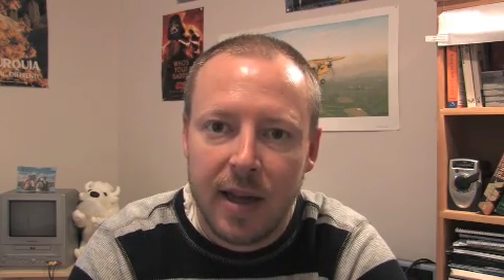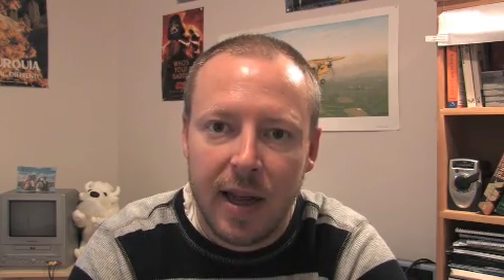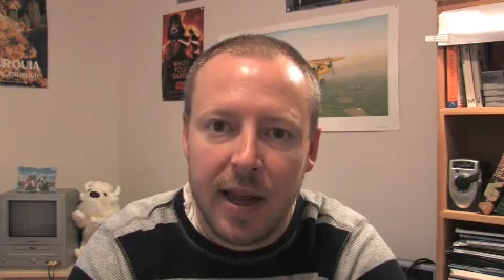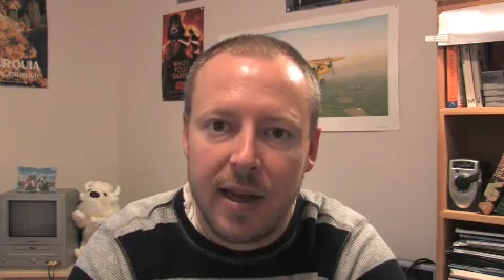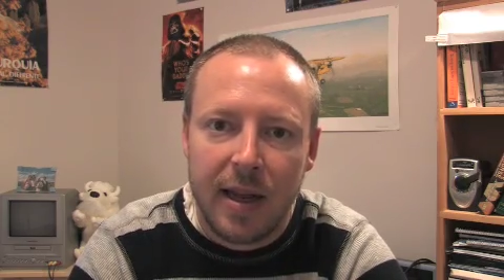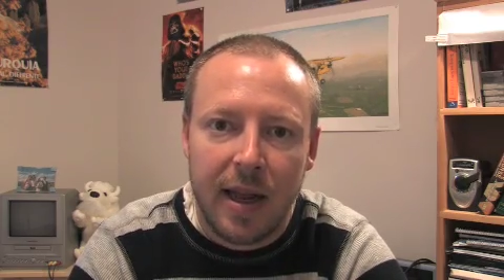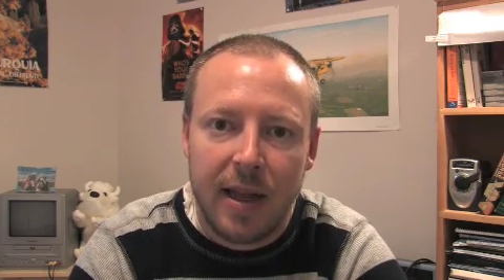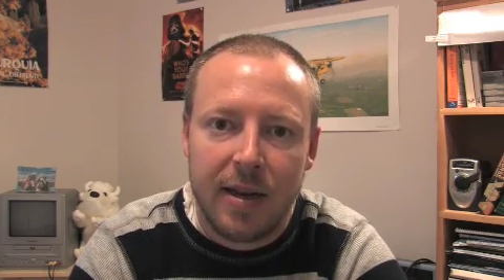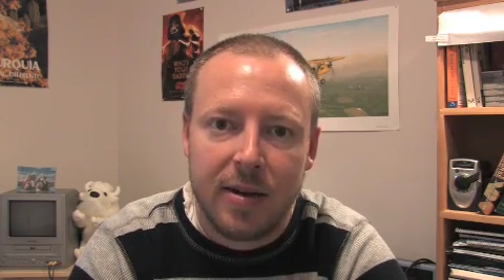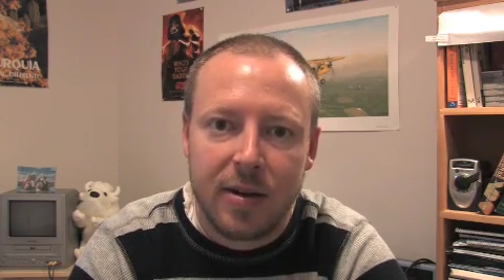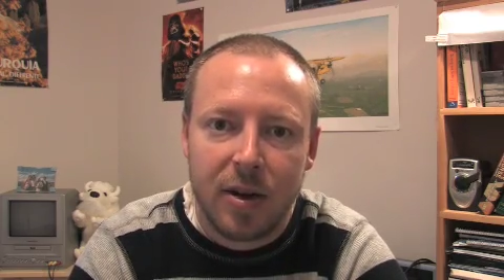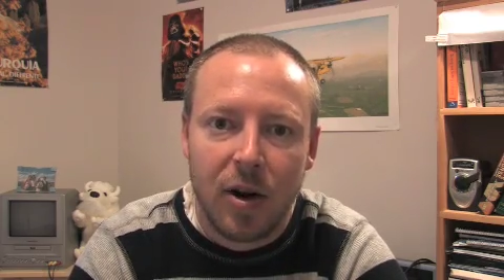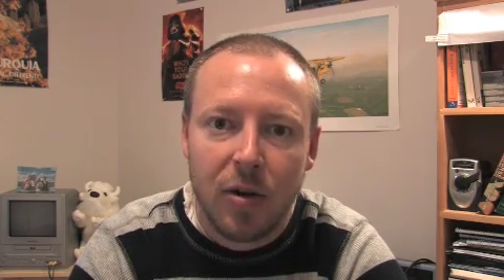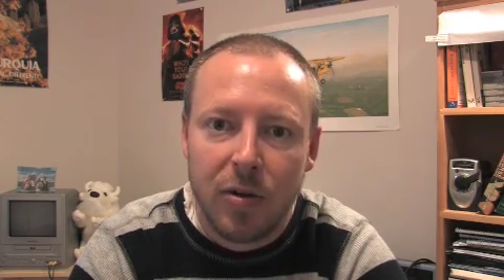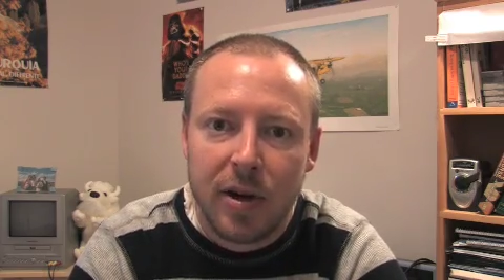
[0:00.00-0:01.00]

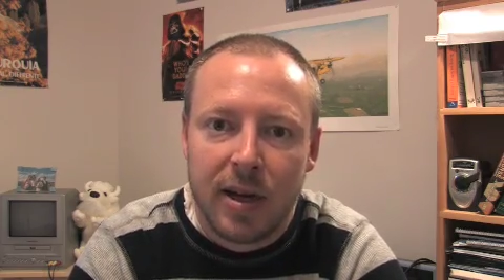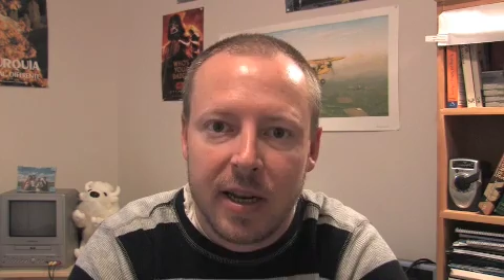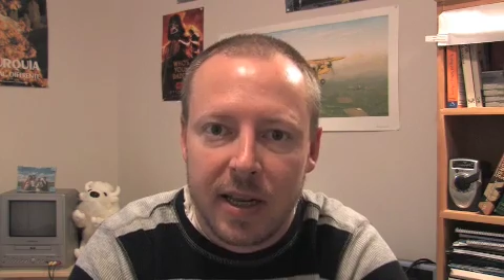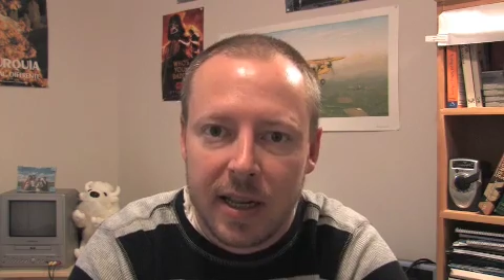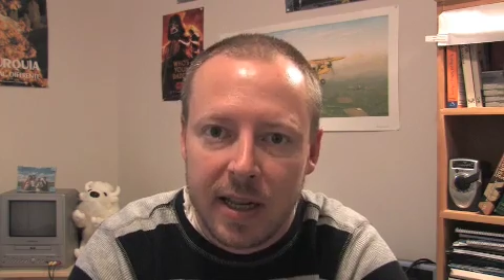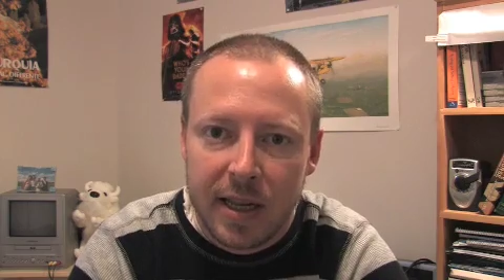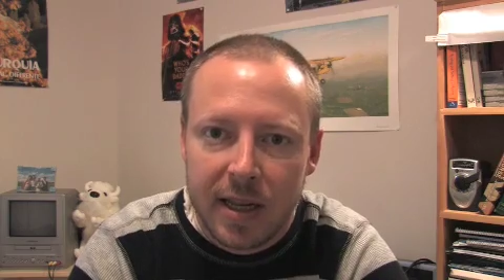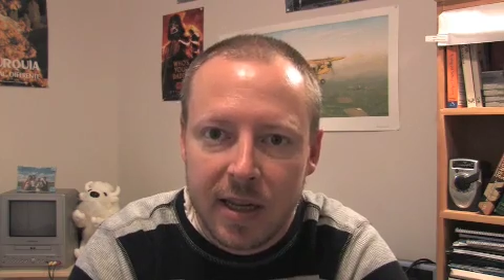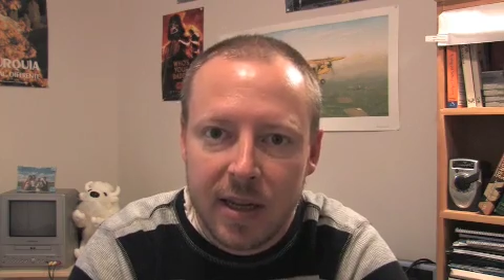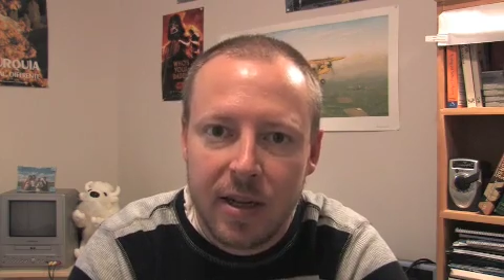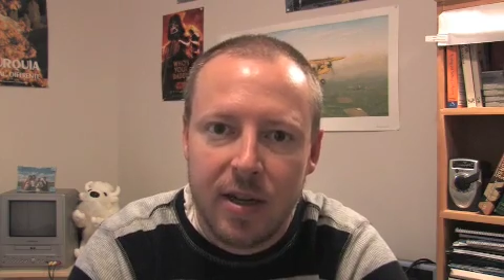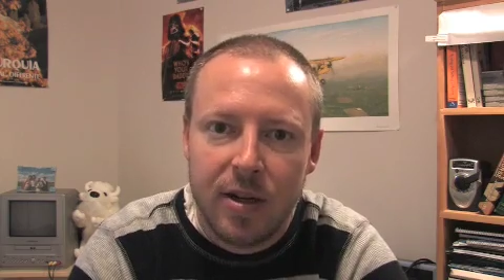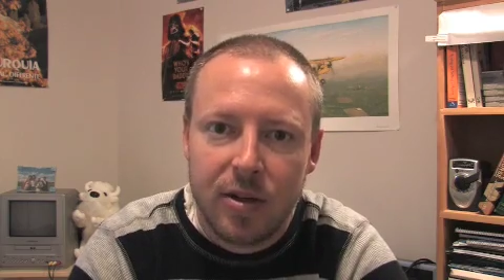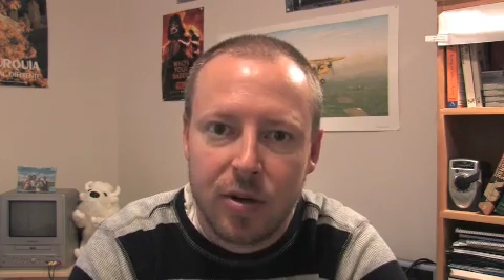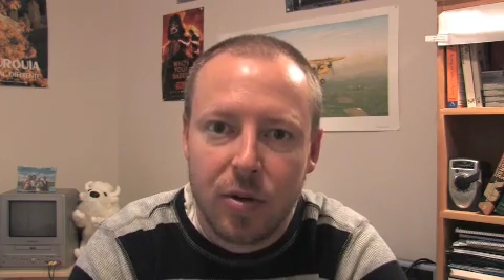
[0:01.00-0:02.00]
and currently
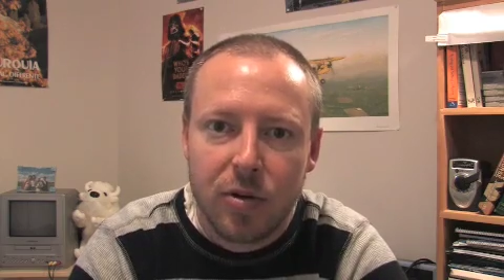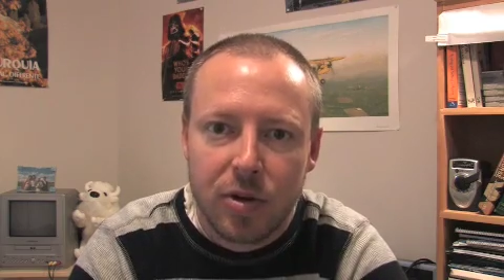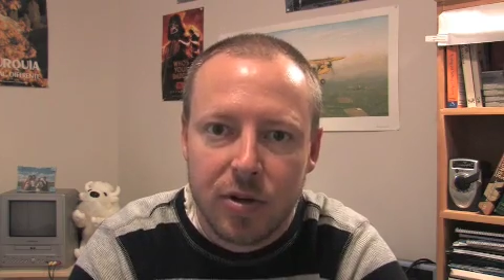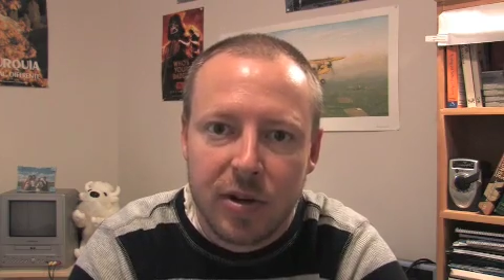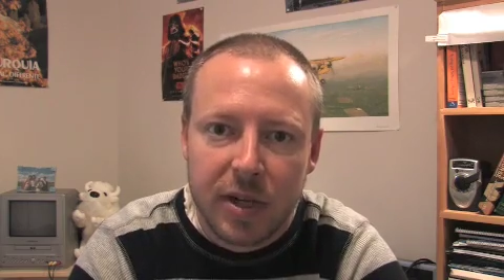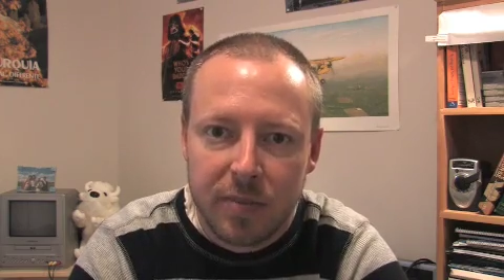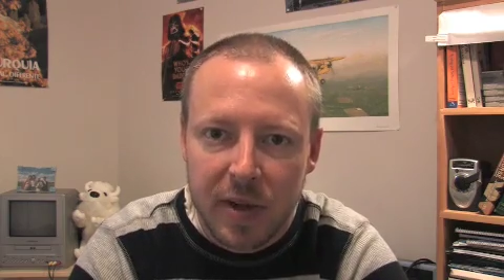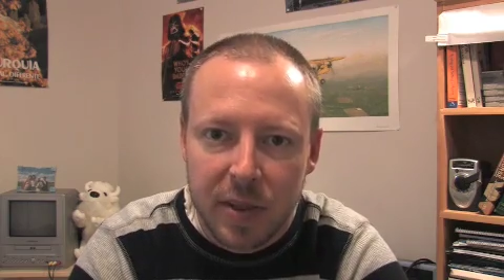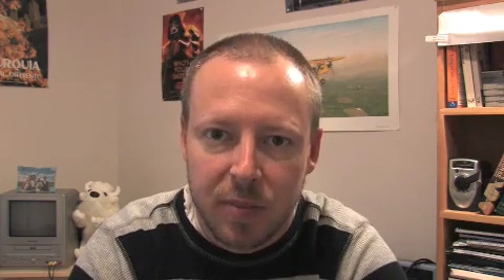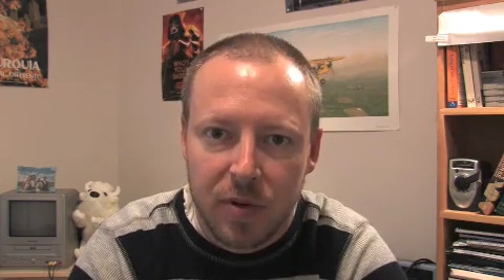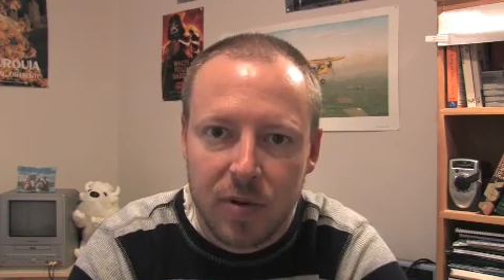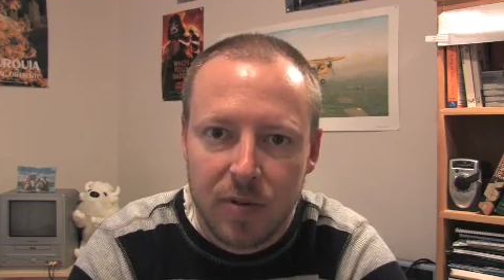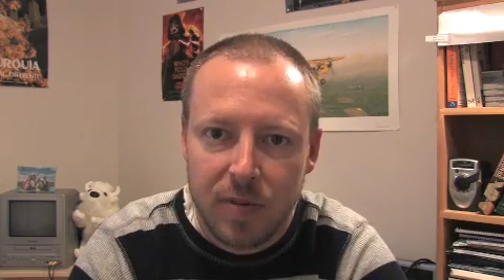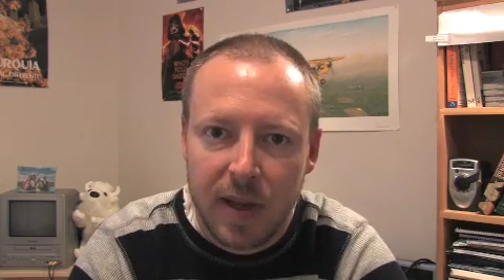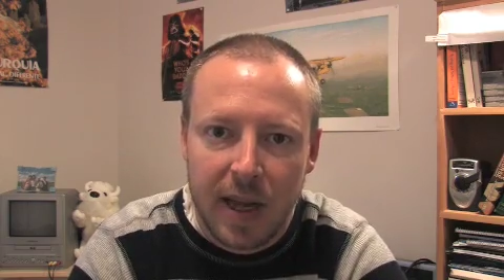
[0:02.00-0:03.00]
torturing
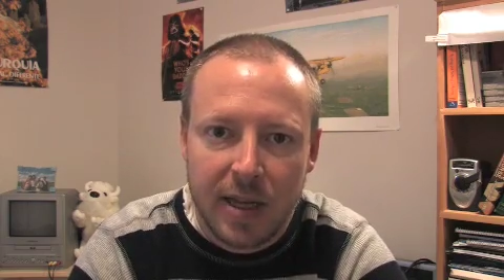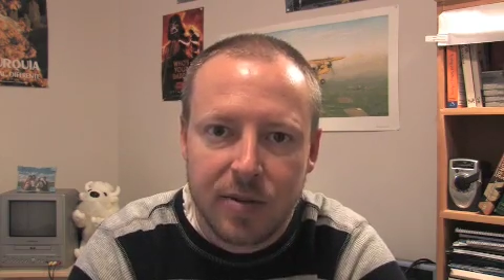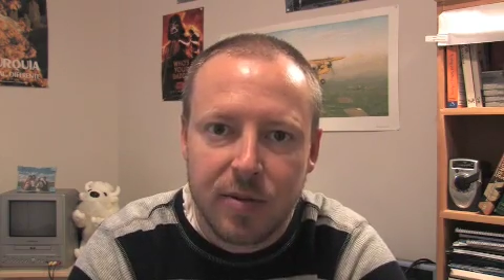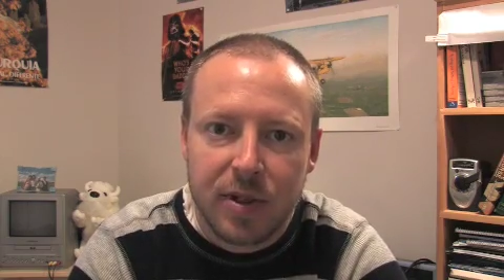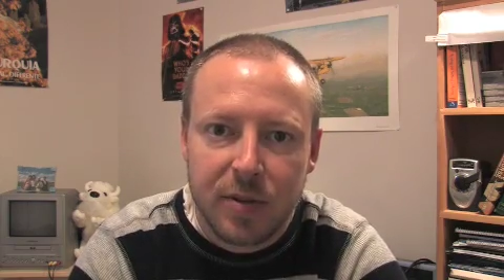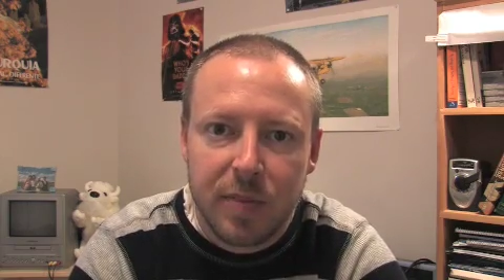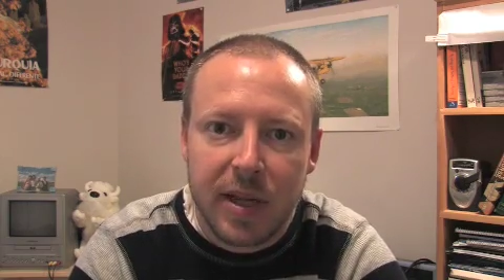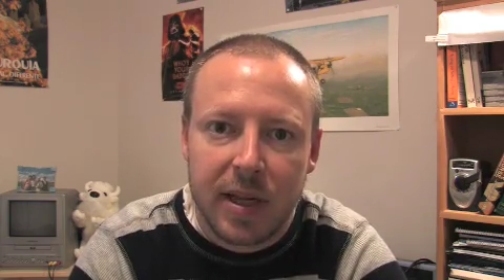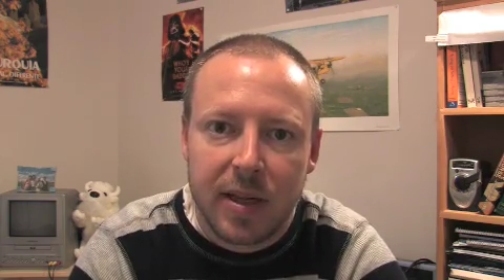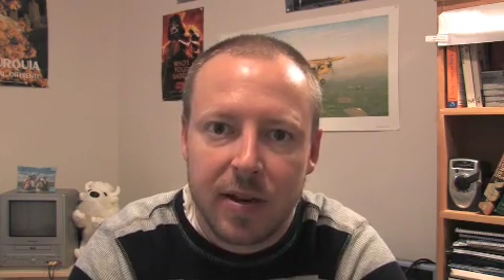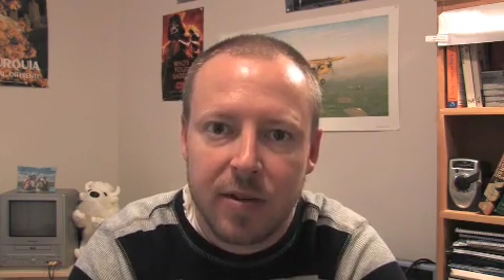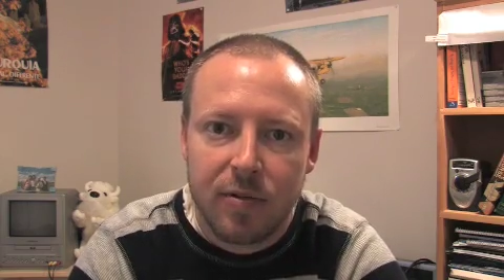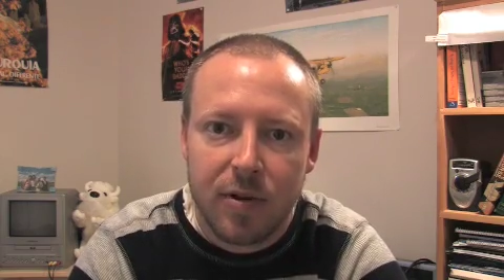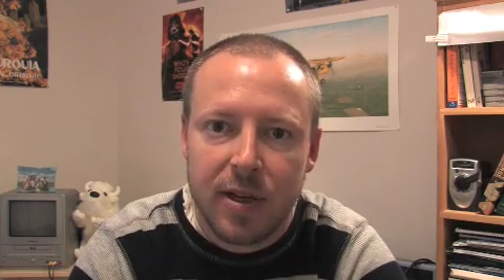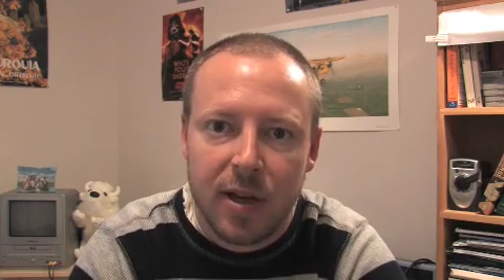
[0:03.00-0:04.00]
people as we
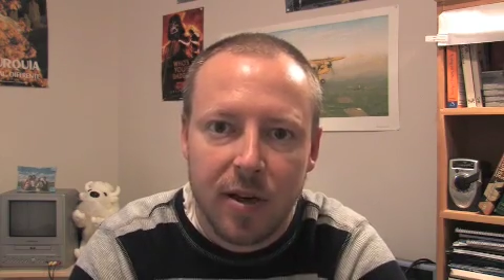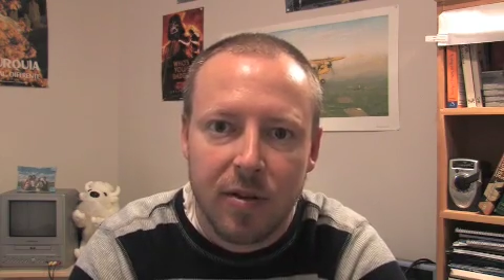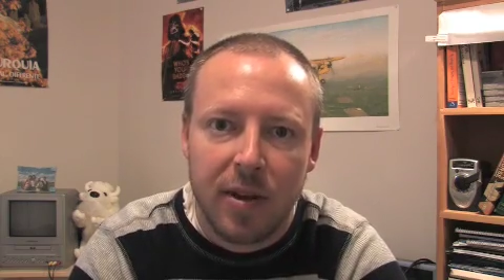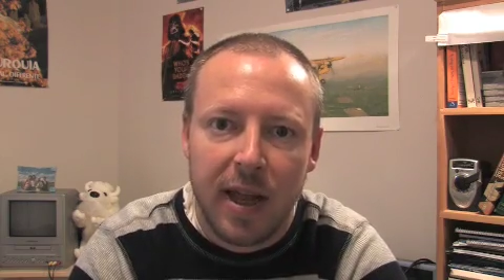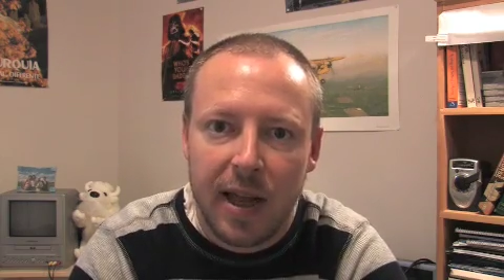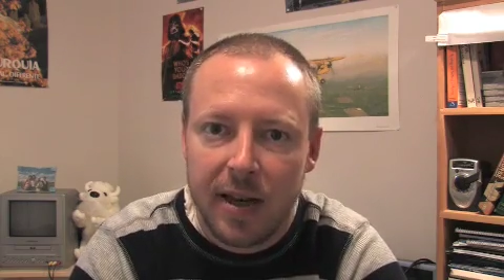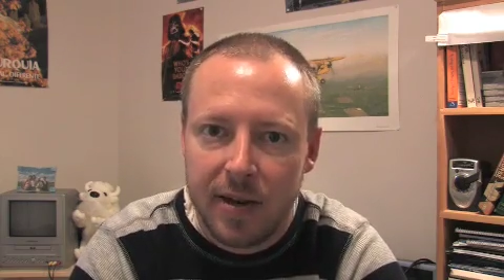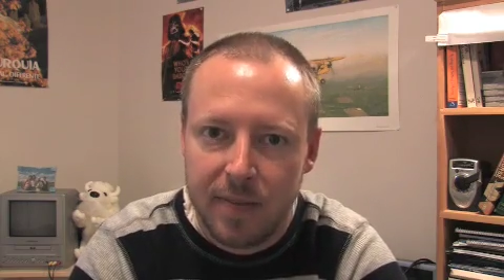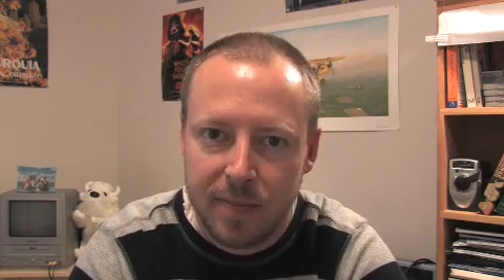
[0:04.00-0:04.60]
speak. We know that.